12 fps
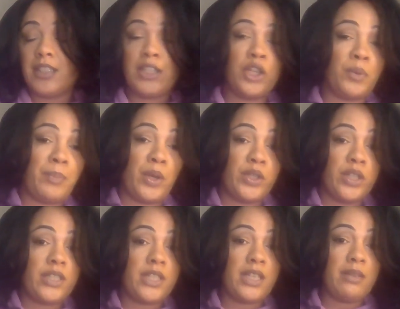your
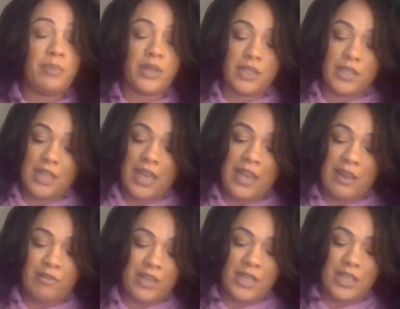bond deepens,
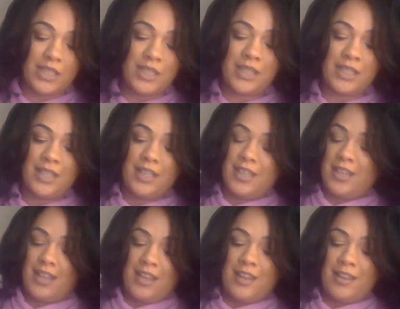Aries.
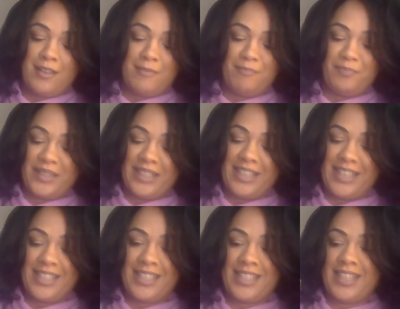Um,
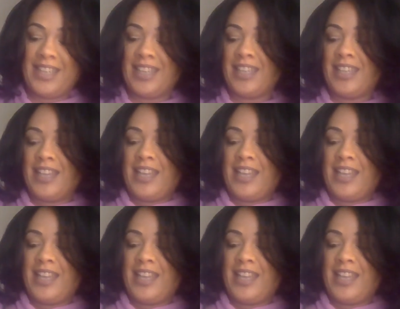let's see.